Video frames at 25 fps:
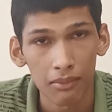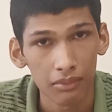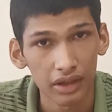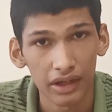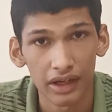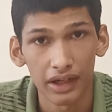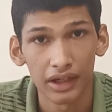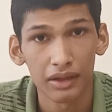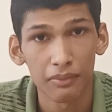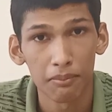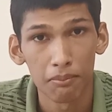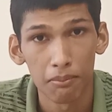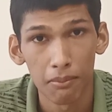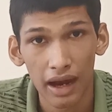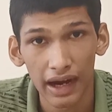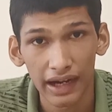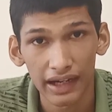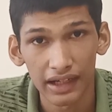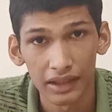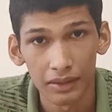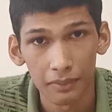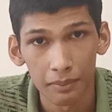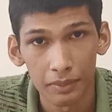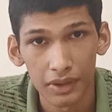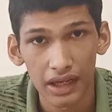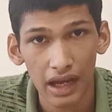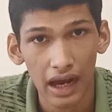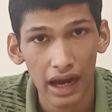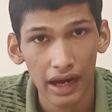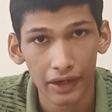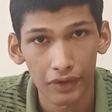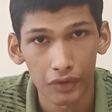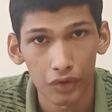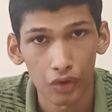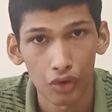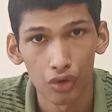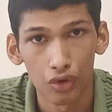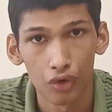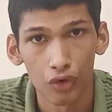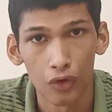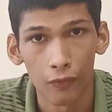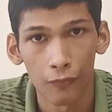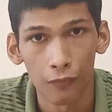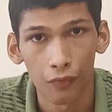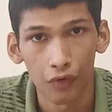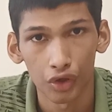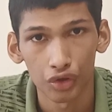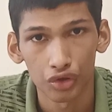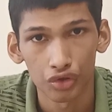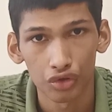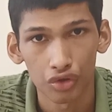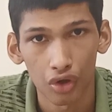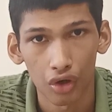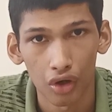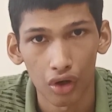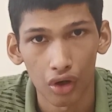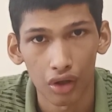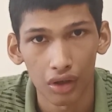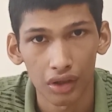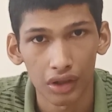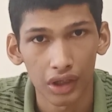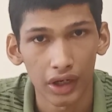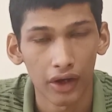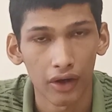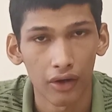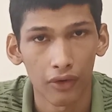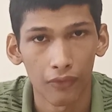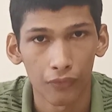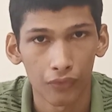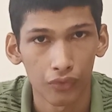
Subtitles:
It might be, I don't know for sure.